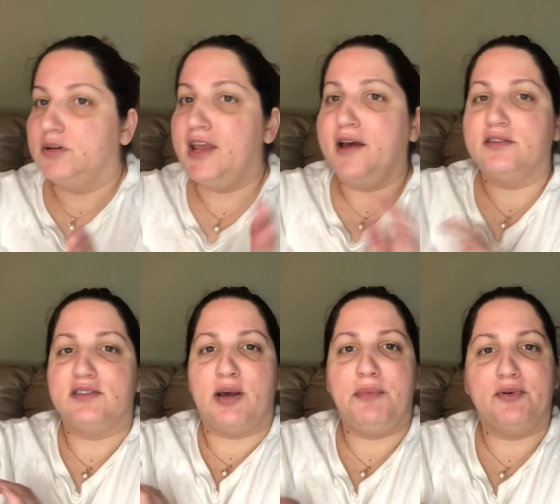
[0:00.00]
Yeah,
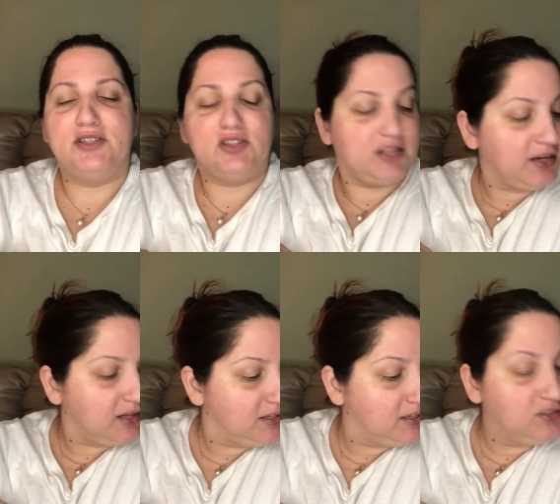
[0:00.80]
tell me what you think
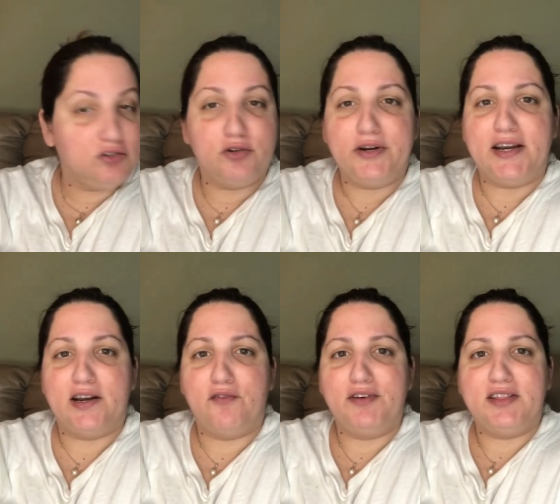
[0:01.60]
of the jewelry and
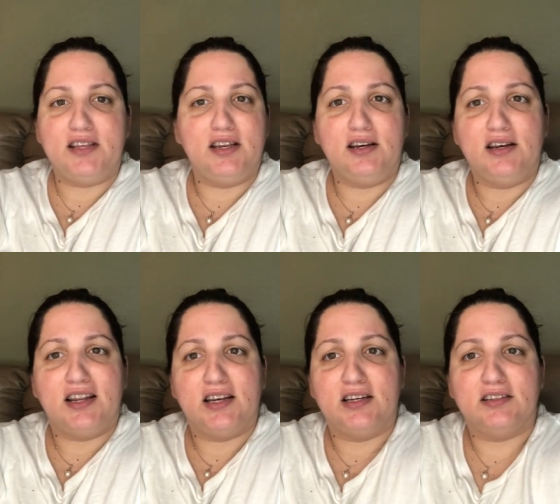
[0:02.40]
everything.
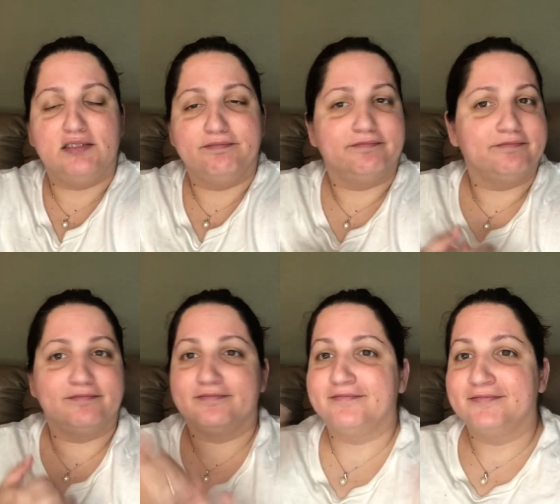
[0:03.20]
And
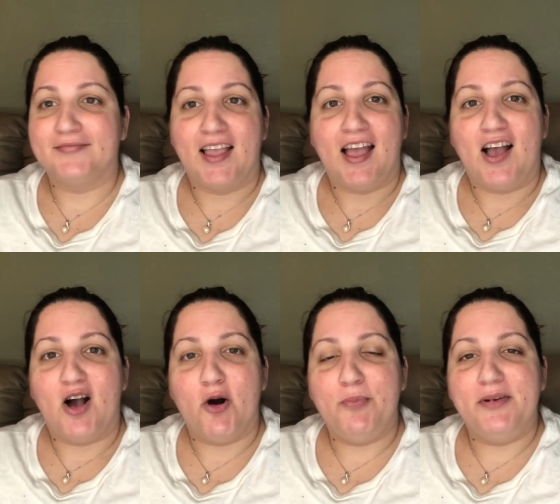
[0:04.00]

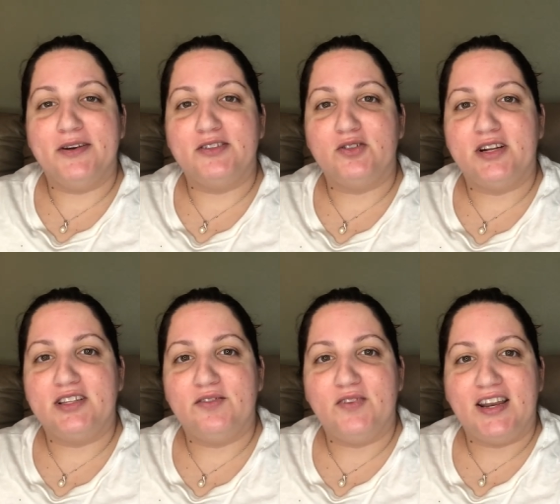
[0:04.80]
hope you
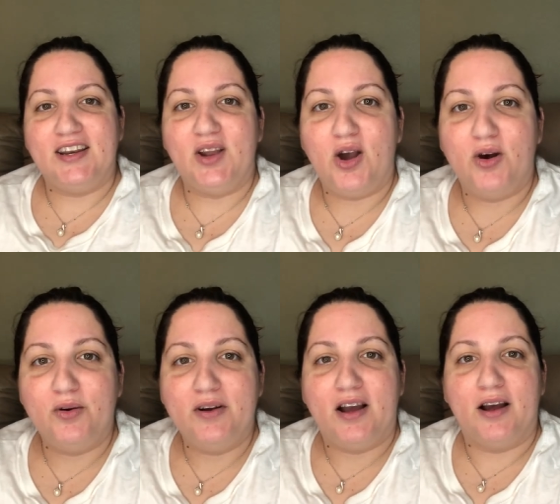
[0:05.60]
enjoyed the video.
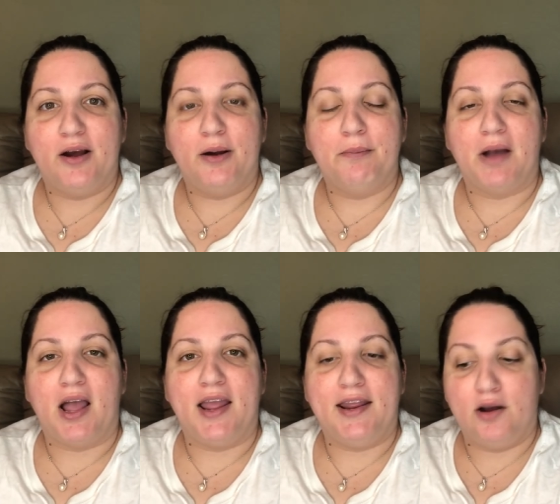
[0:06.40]

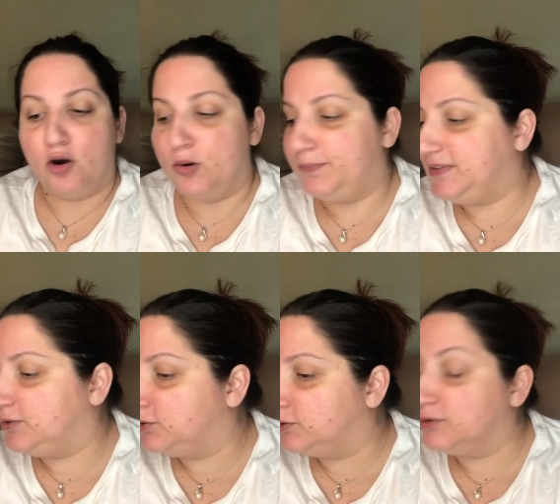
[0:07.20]
I hope
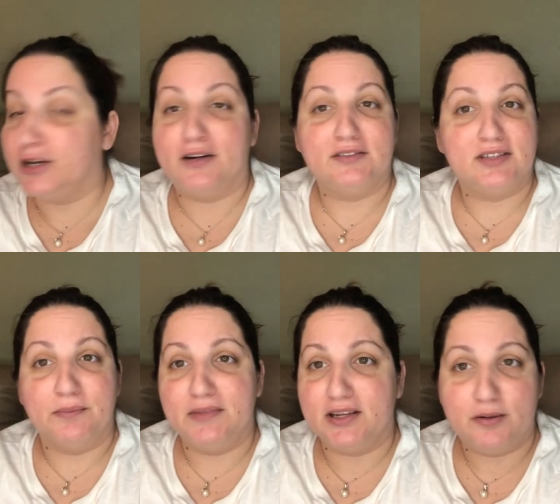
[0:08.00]
you learned
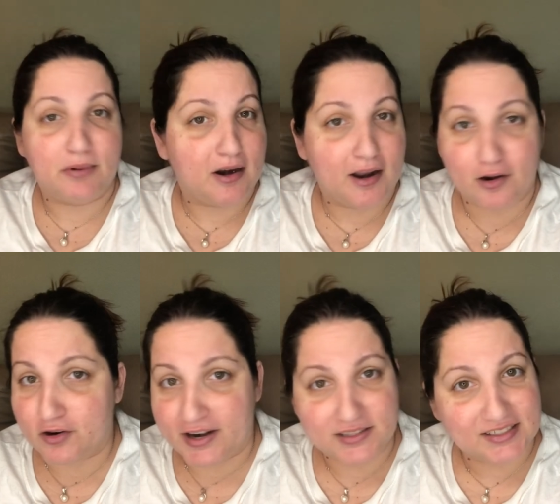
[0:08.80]
something about how
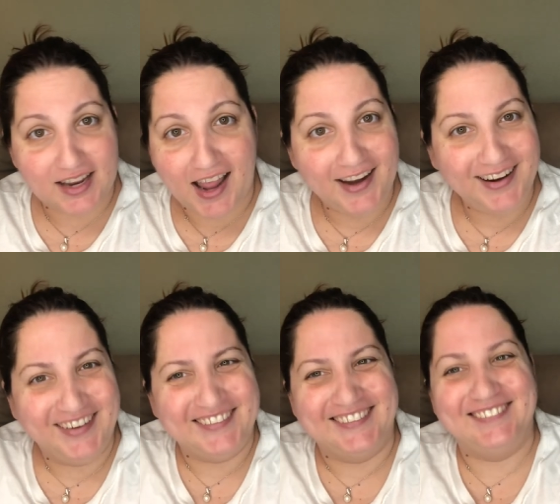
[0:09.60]
crazy I am.
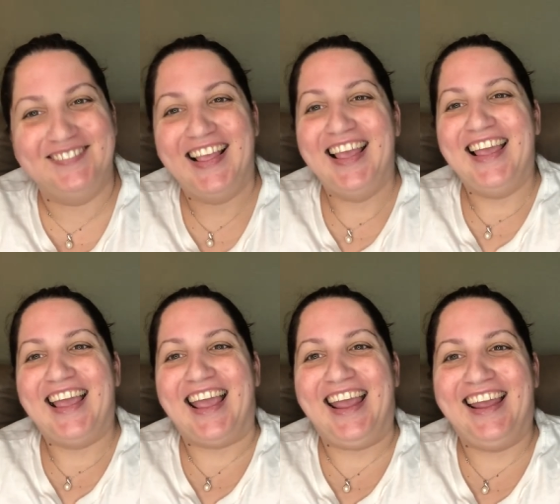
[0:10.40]

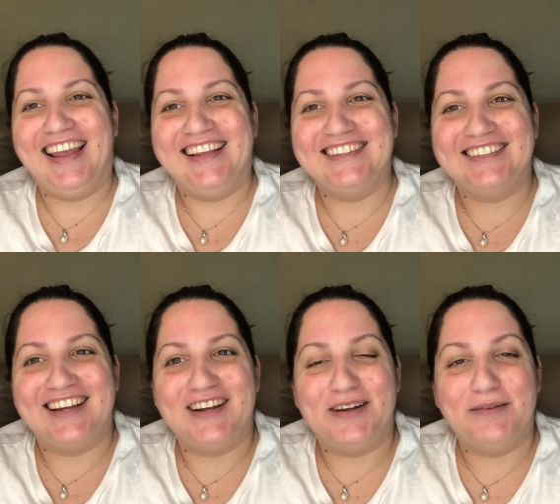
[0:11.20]

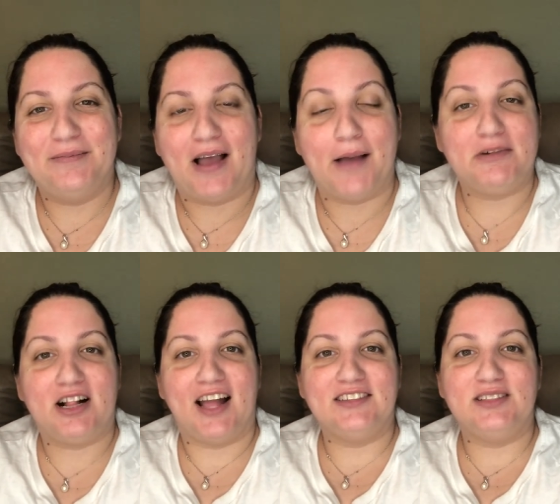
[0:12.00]
And I'm
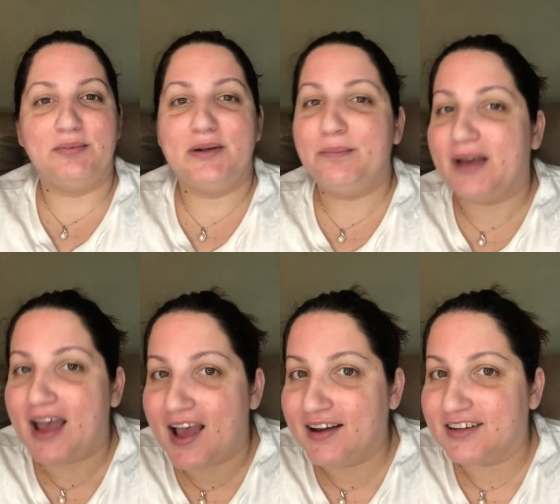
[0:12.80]
glad to be
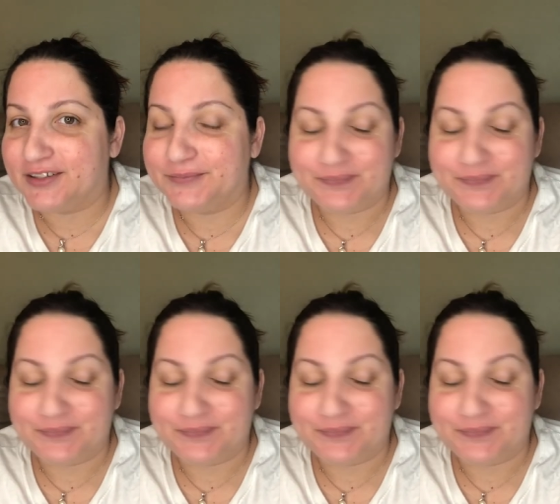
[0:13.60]
back.